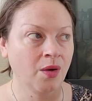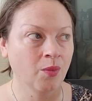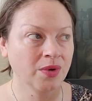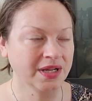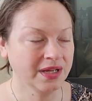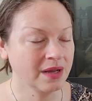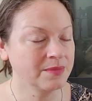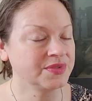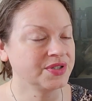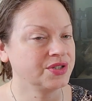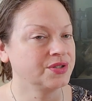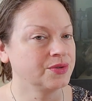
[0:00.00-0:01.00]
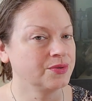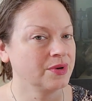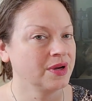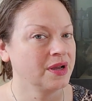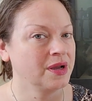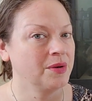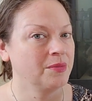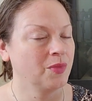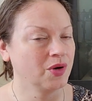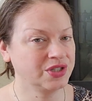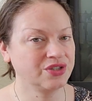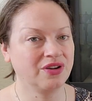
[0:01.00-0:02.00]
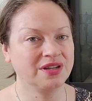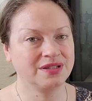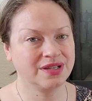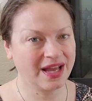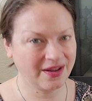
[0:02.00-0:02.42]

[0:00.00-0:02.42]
when it comes to moisturizing